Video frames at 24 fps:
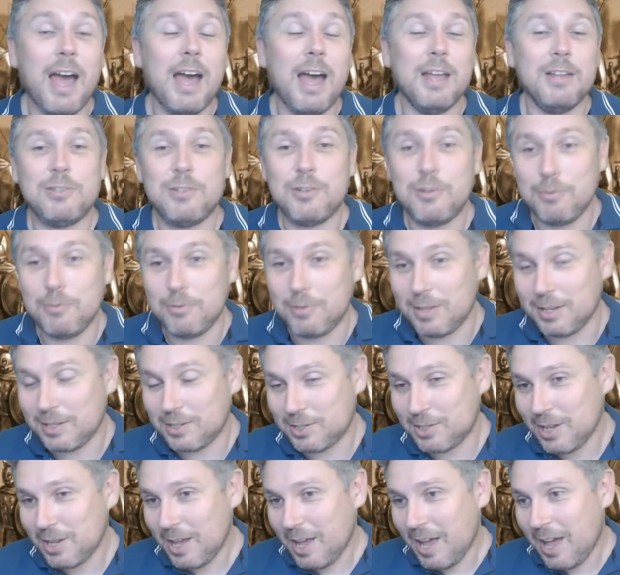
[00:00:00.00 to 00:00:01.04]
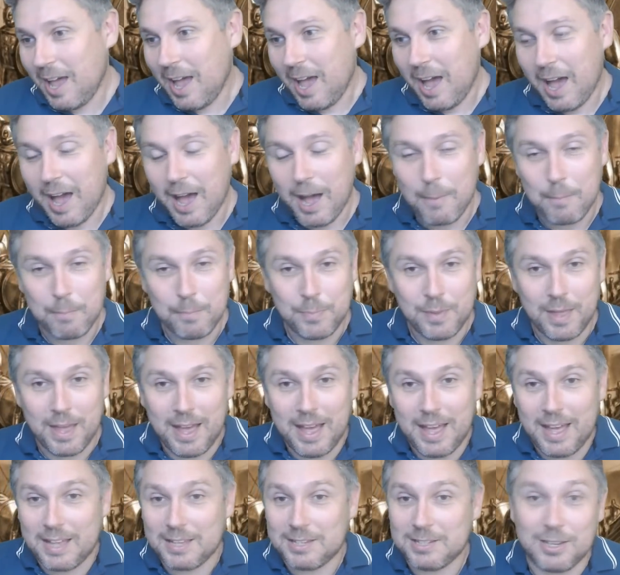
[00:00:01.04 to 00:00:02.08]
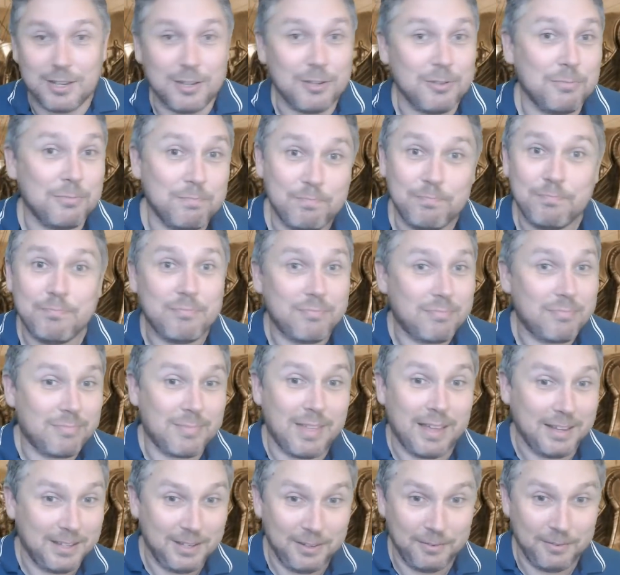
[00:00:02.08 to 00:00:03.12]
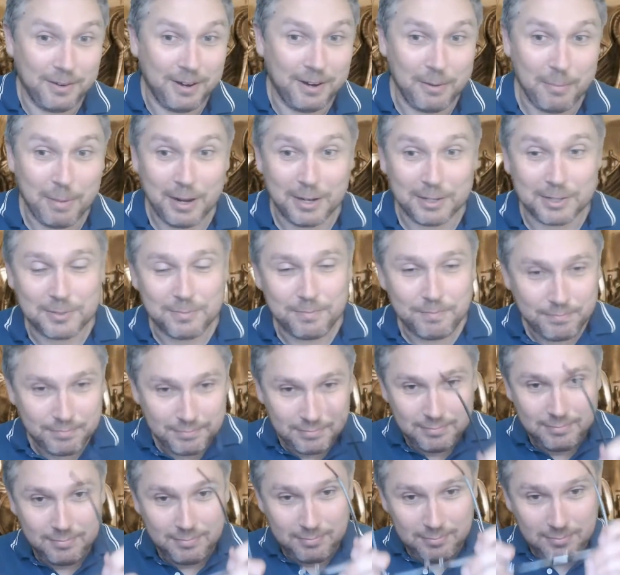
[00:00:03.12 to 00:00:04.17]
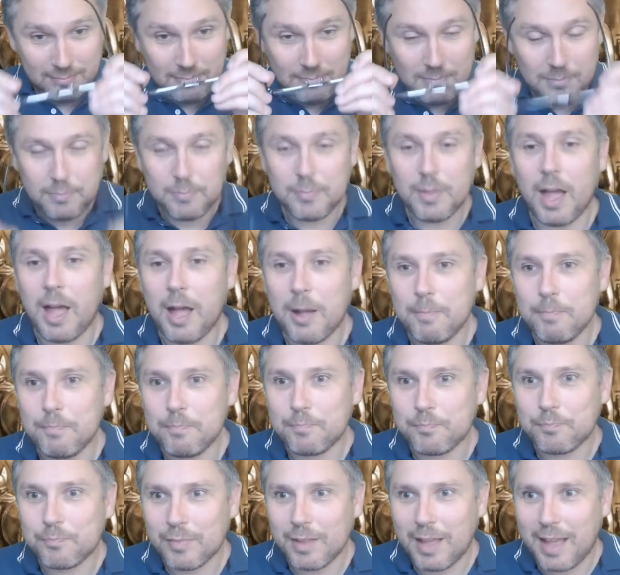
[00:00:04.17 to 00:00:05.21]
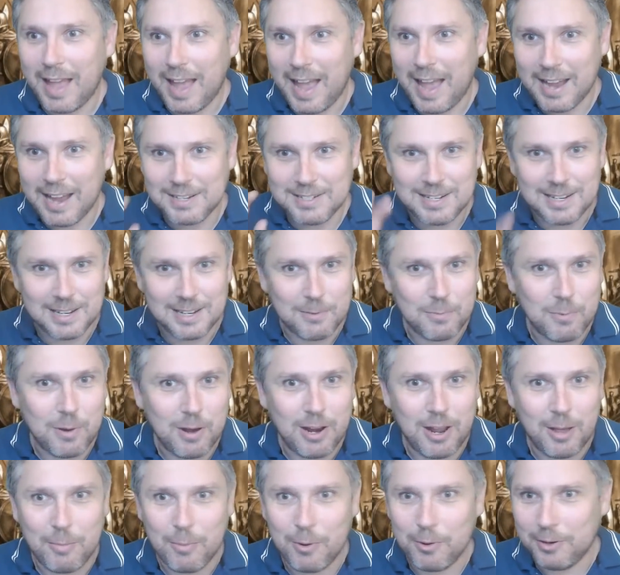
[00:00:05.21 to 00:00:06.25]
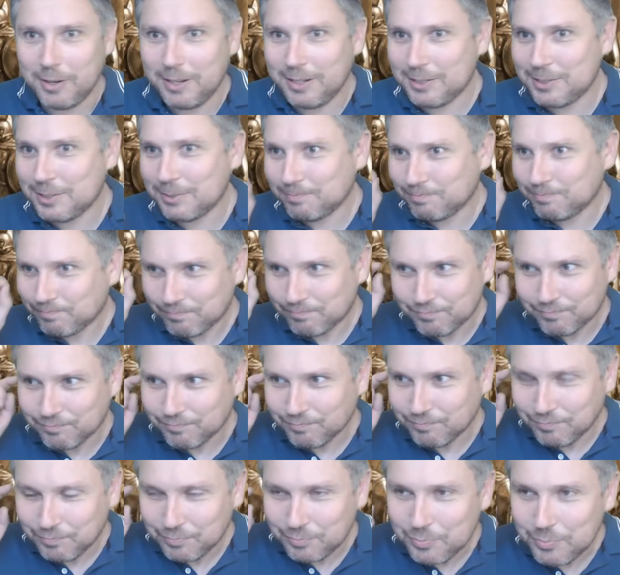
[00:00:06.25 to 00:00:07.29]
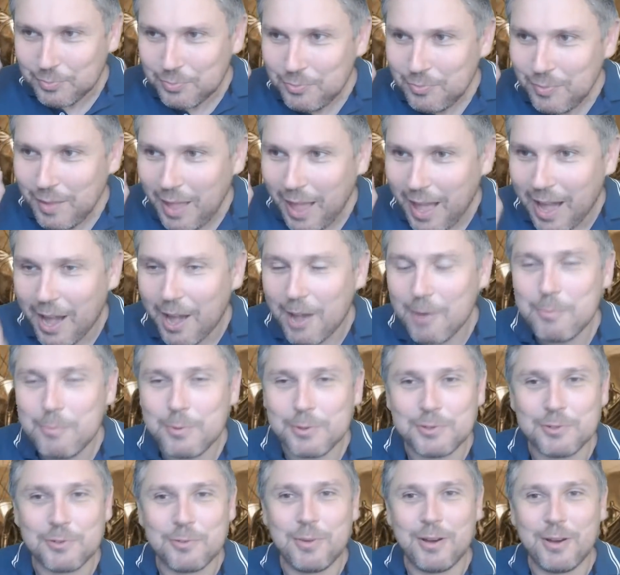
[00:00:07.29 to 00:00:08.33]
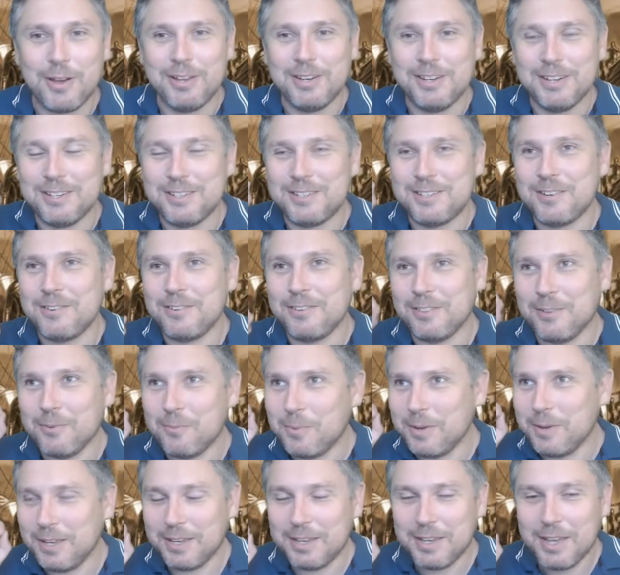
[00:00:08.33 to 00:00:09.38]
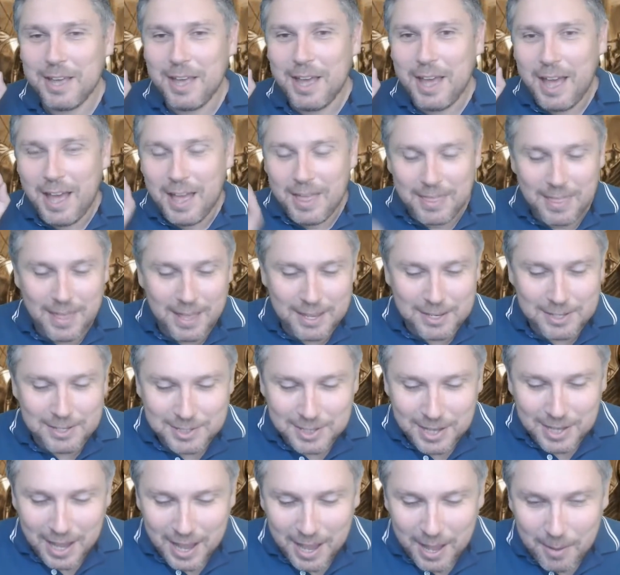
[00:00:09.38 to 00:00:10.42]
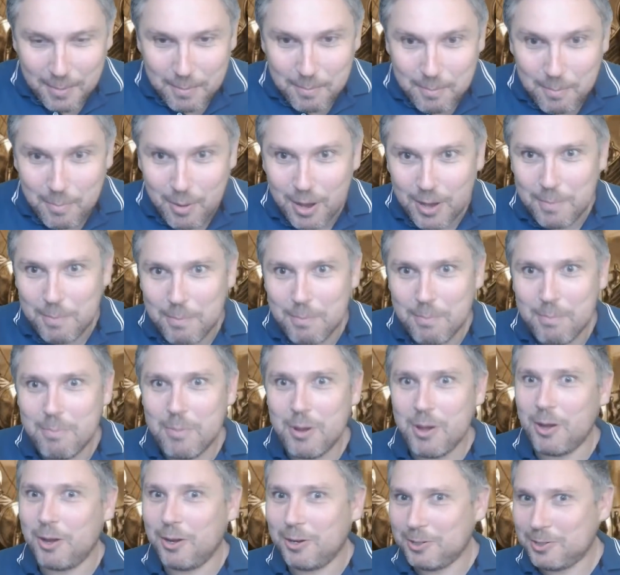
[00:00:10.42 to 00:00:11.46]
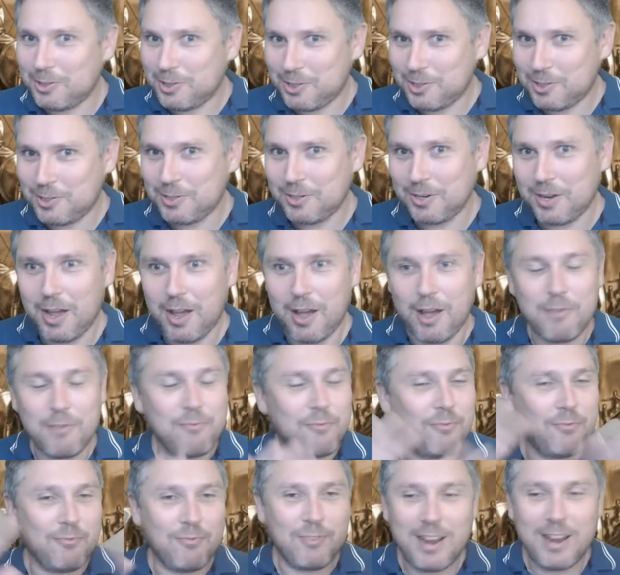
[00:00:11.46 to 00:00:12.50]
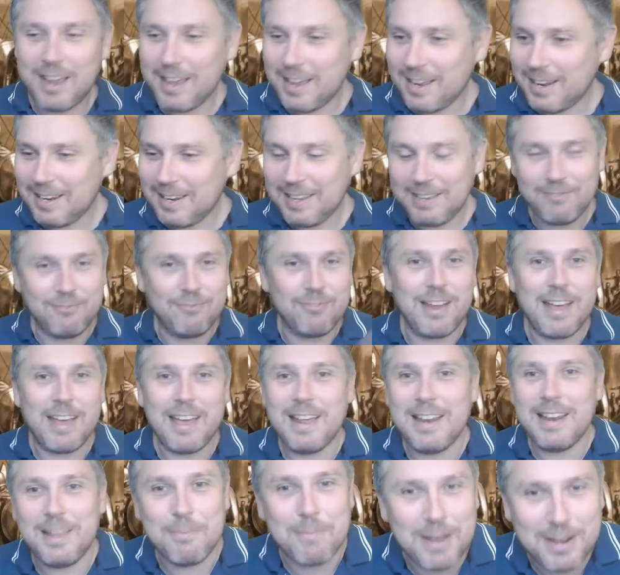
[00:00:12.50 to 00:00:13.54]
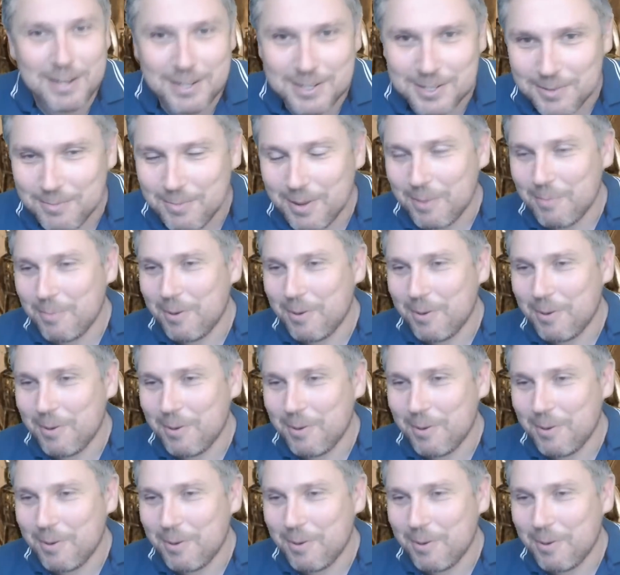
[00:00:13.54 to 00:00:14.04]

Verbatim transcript: uh, to this. Um, uh, so thank you very much. Um, actually, while I'm on it, I, I was reminded during the week there's uh, my merch I rarely, rarely mention my